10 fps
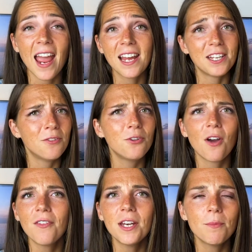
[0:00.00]
And if you
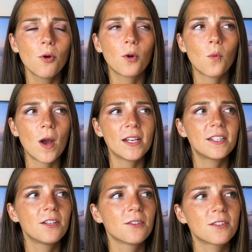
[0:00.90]
have any more
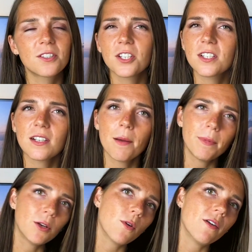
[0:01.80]
questions, just let
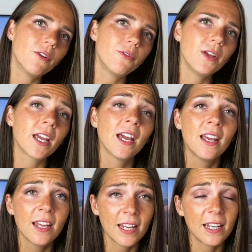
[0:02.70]
me know everything
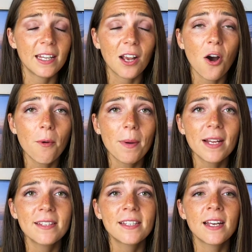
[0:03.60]
in the
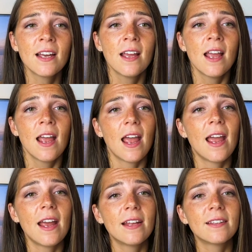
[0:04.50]
comments.
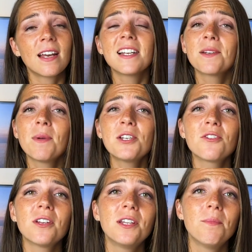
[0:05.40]
And uh, as I
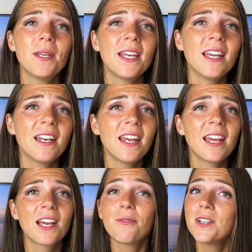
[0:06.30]
mentioned at the
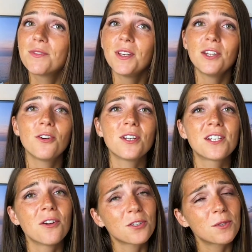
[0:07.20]
beginning, this video
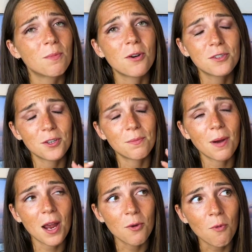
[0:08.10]
is not sponsored
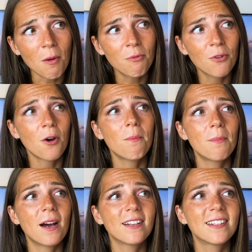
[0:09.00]
by Webflow,
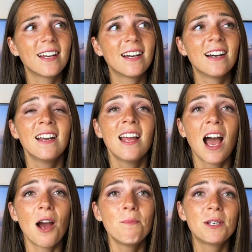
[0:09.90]
but uh,
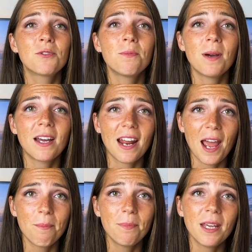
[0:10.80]
I'll be super
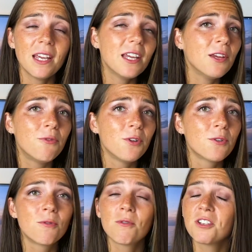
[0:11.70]
happy if
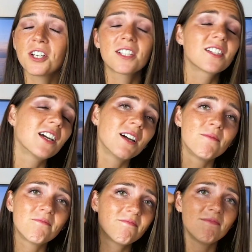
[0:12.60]
you just uh,
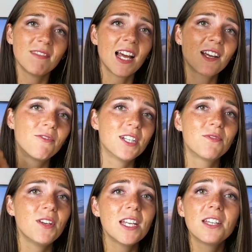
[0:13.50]
like this
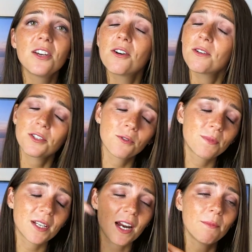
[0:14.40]
video
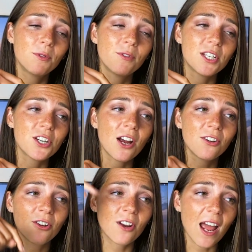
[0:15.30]
subscribe to the
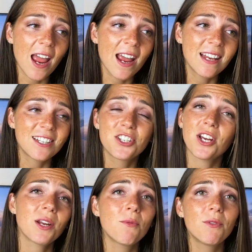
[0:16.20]
channel and
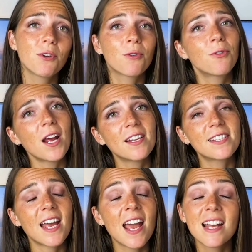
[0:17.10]
share it with your
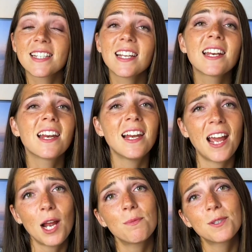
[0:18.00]
friends as it really
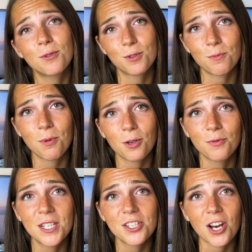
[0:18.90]
helps to support
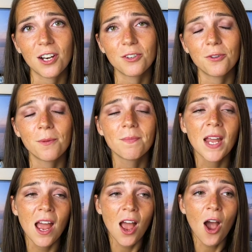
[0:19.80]
this channel
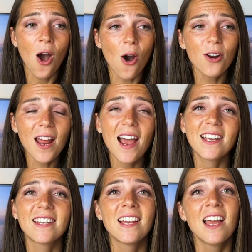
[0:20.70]
all
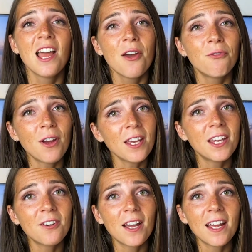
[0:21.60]
right
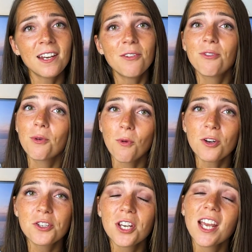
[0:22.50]
thank you again for
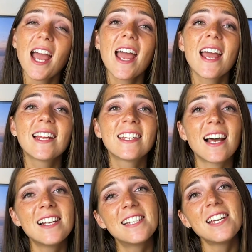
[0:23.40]
watching and
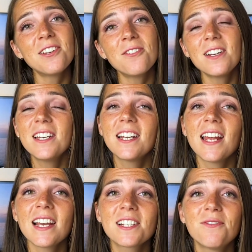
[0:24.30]
i'll see you in the
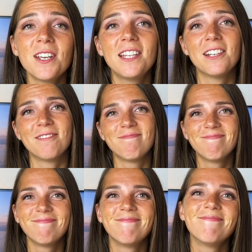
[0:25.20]
next video
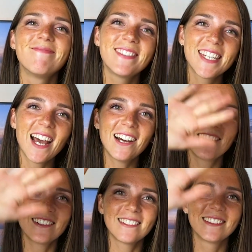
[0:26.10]
ciao